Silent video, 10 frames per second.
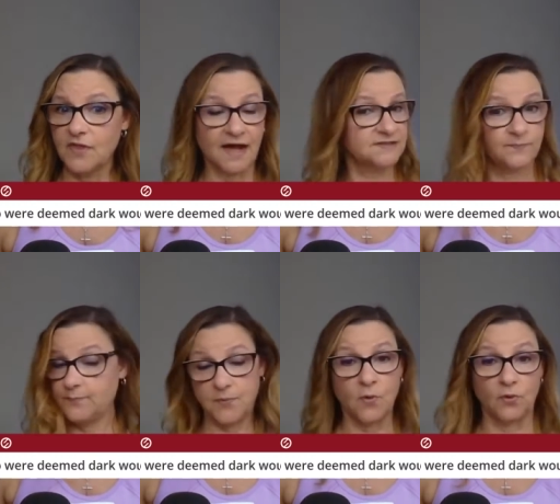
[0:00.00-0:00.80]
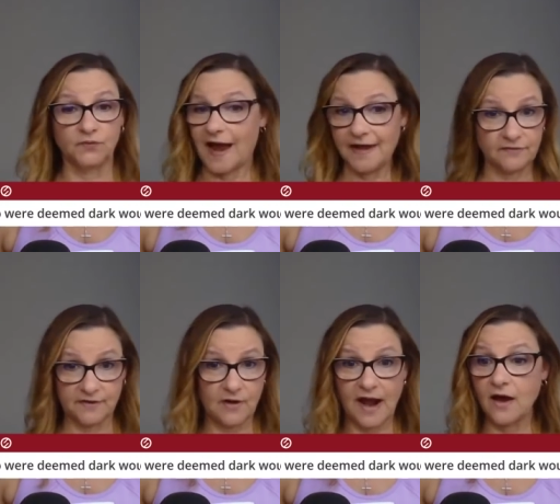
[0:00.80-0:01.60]
That's bold. I
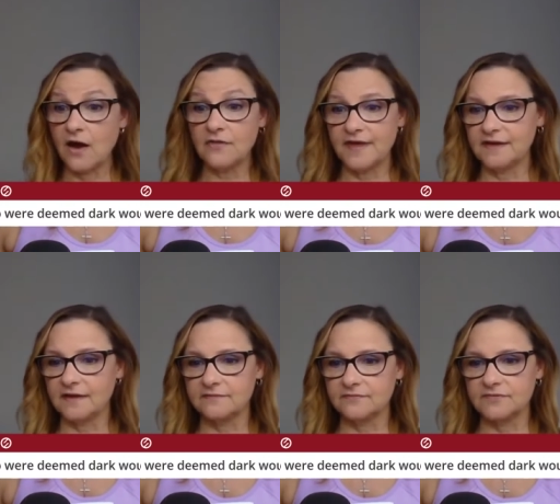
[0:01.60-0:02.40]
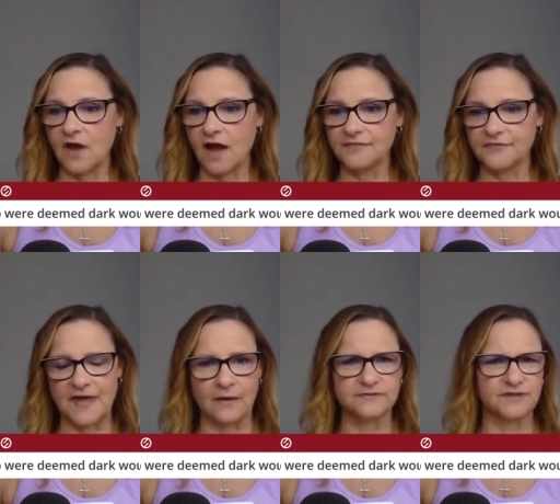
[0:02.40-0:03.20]
don't know how they thought
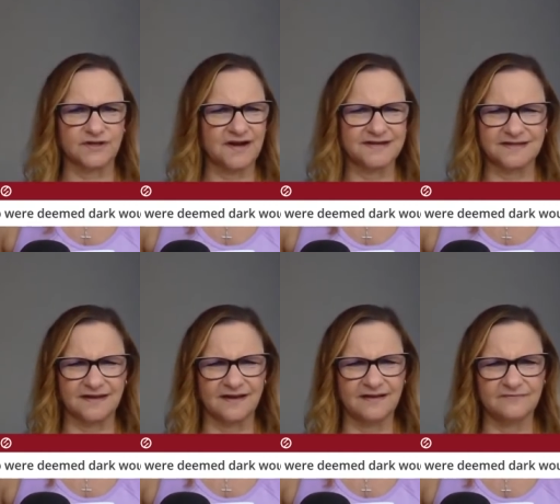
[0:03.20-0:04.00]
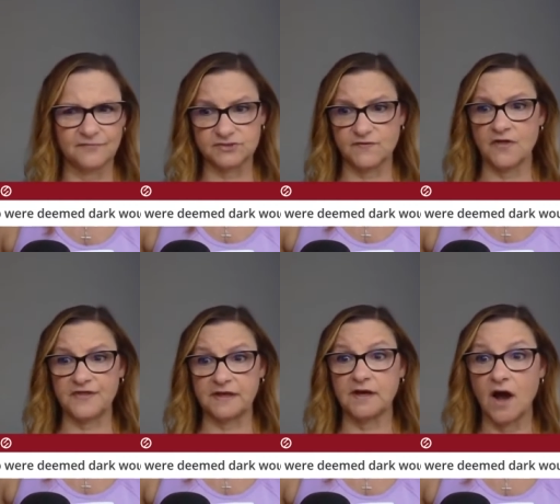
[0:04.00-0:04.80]
that was a good idea. First of
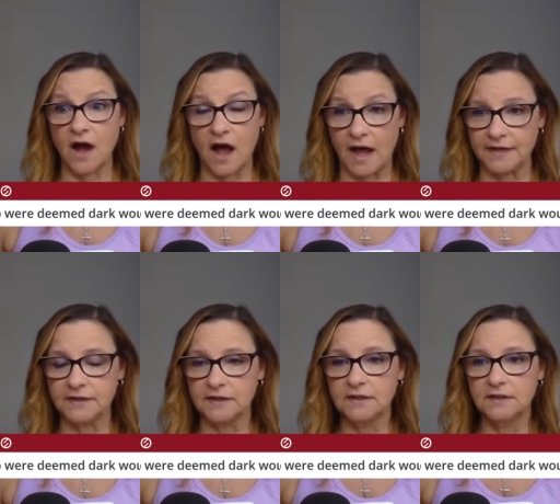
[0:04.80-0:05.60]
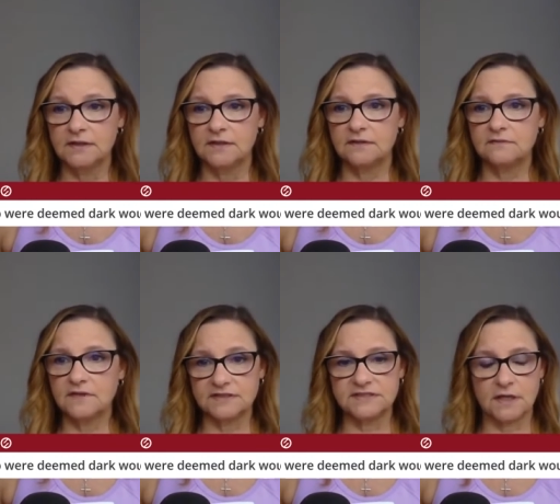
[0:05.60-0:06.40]
all, thank God
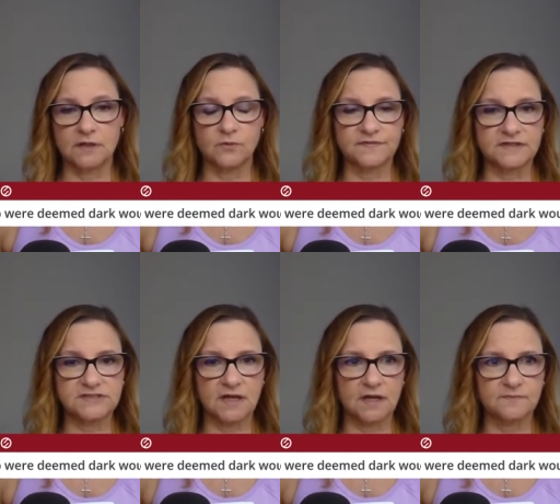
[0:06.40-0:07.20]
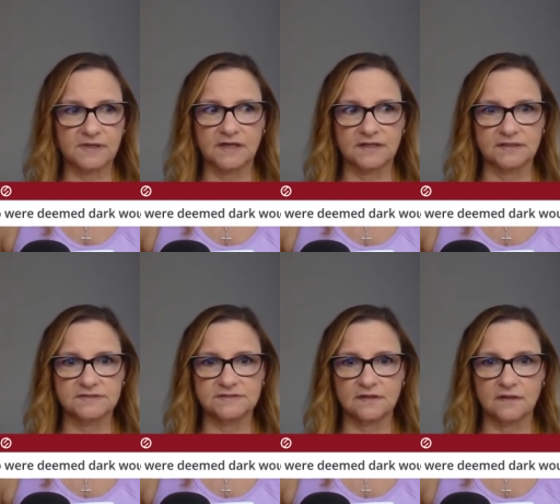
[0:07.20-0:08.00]
they did what they did
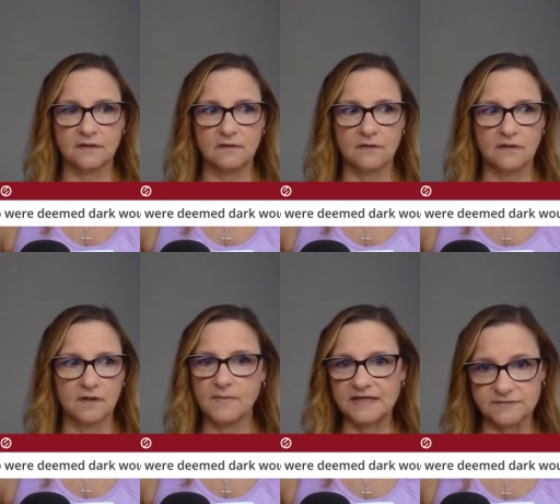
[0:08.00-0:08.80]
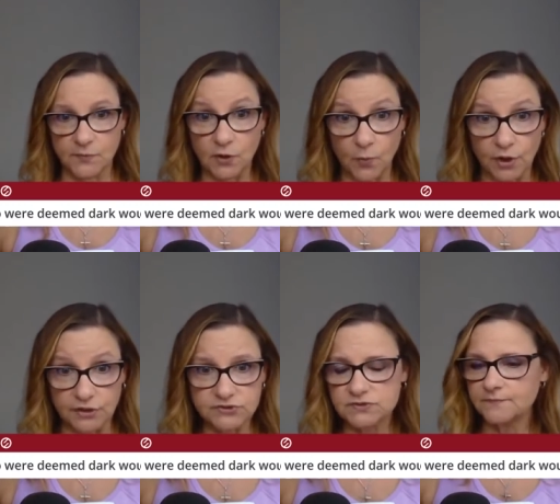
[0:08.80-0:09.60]
because it makes them look
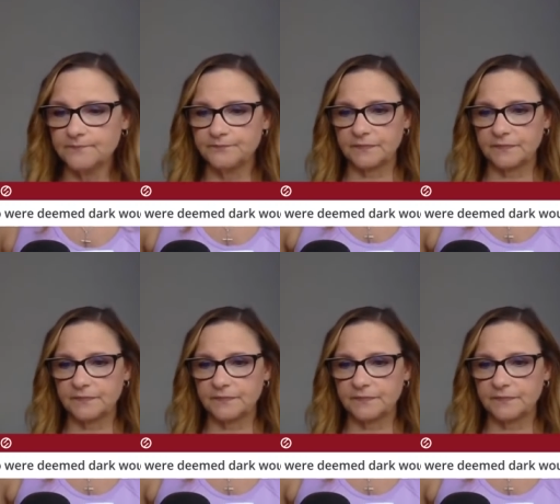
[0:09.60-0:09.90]
worse.